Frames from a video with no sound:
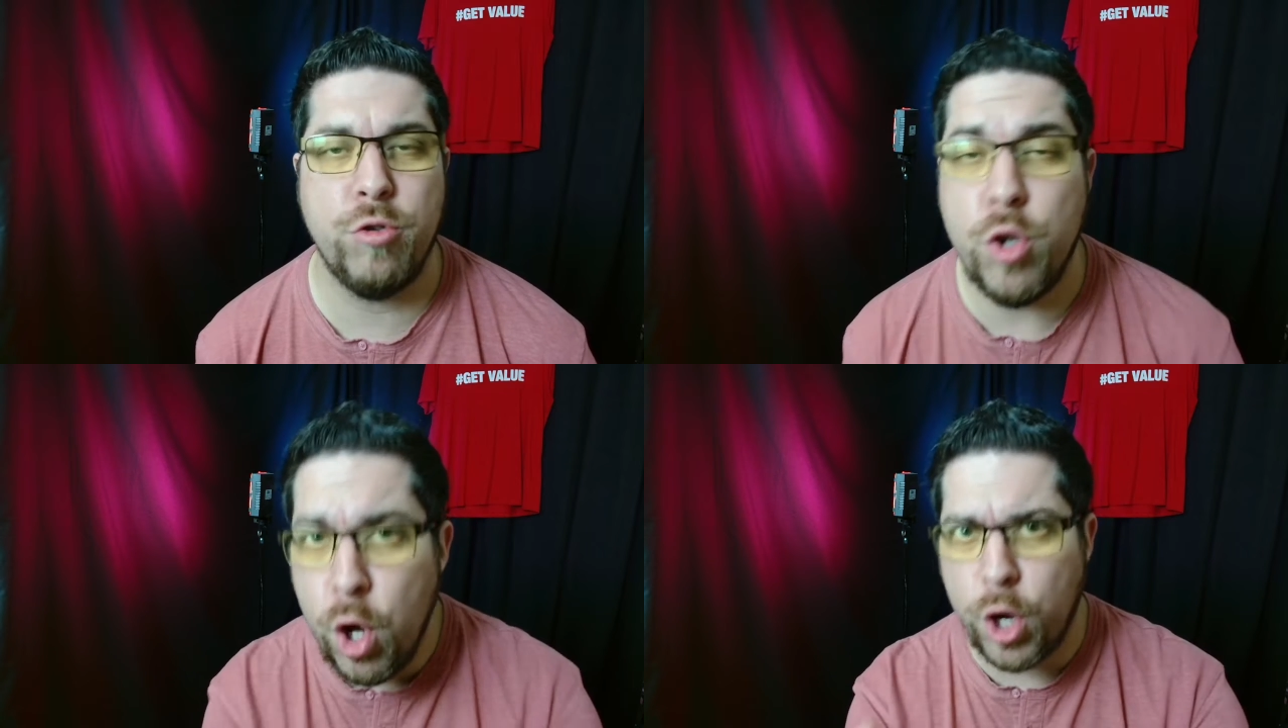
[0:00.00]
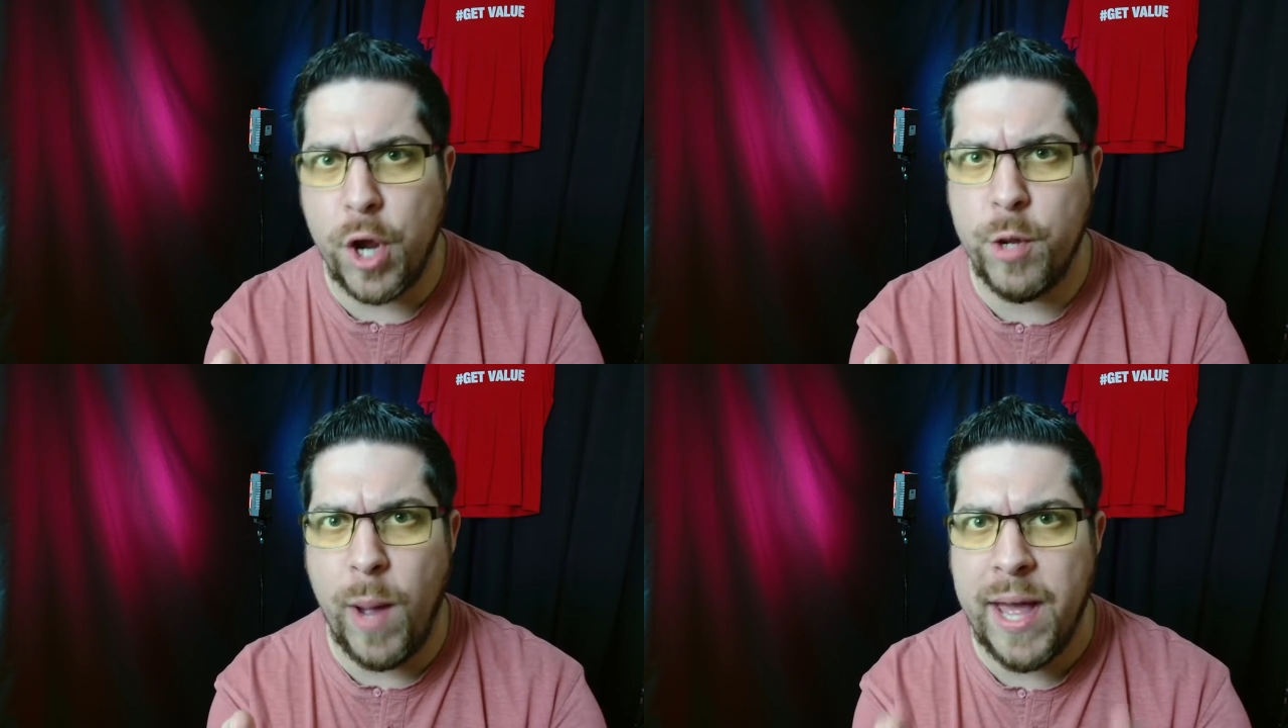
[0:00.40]
Do not go
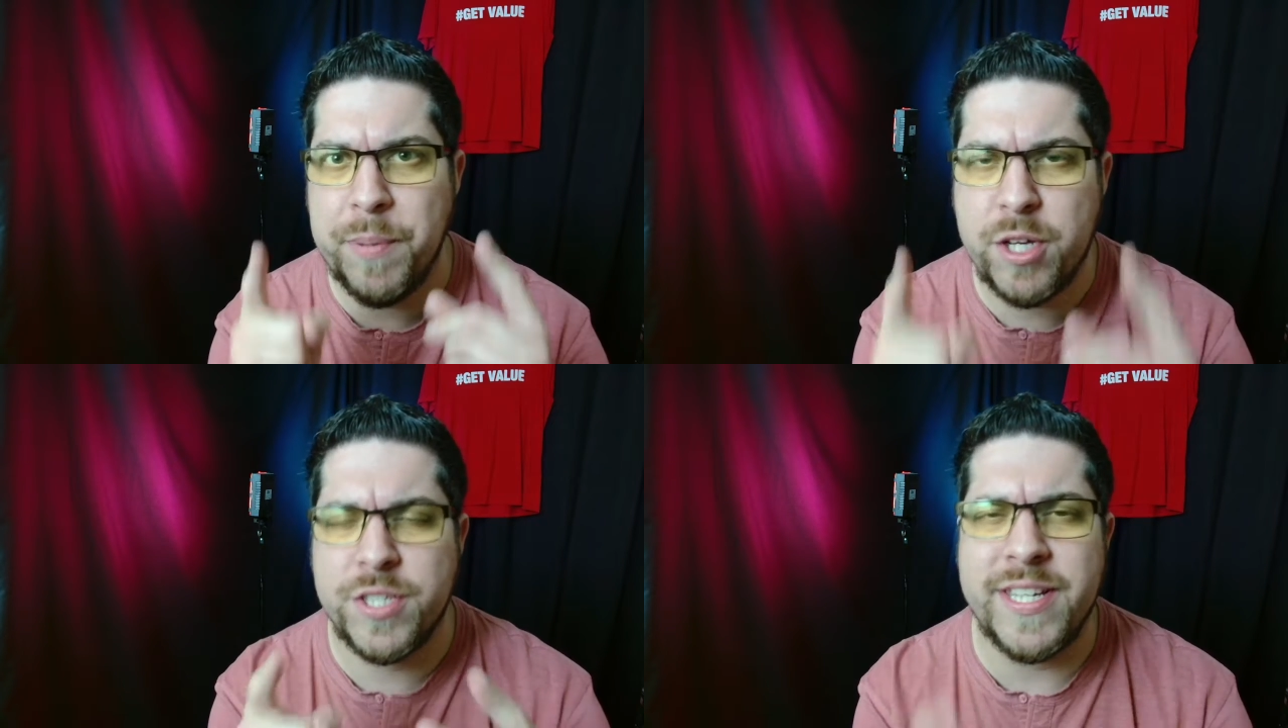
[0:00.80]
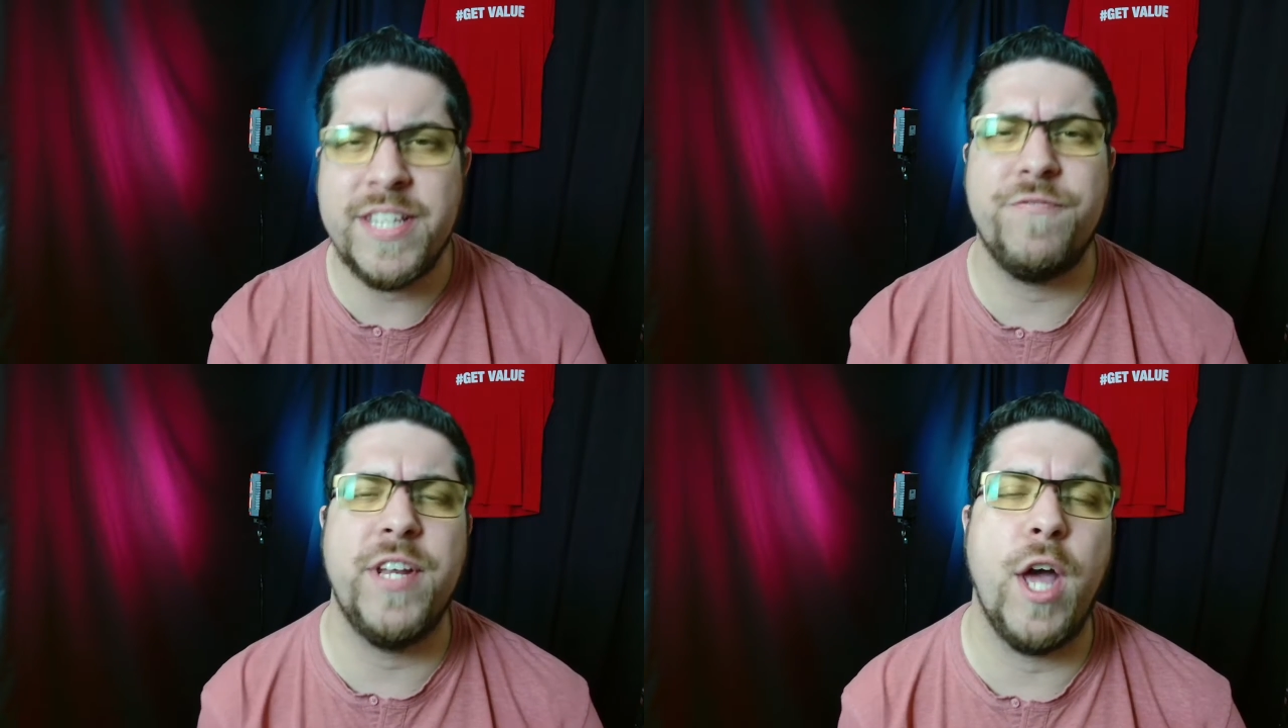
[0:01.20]
anywhere because in
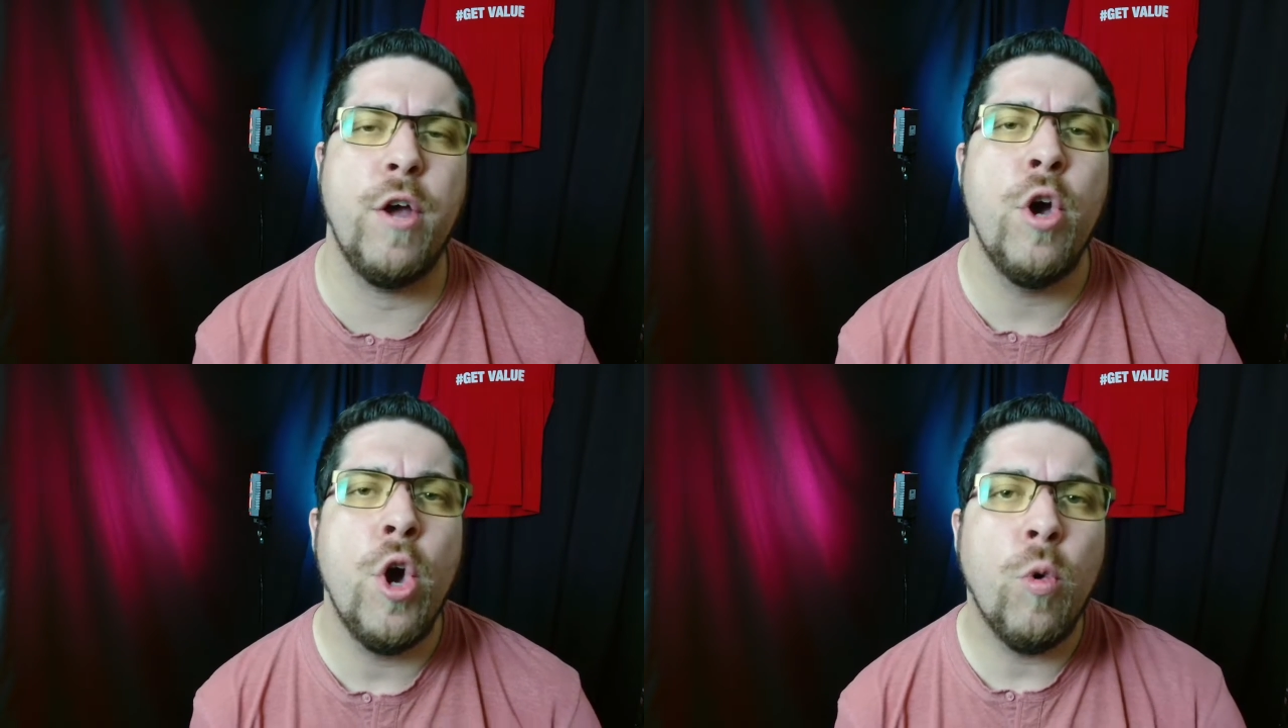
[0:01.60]
this video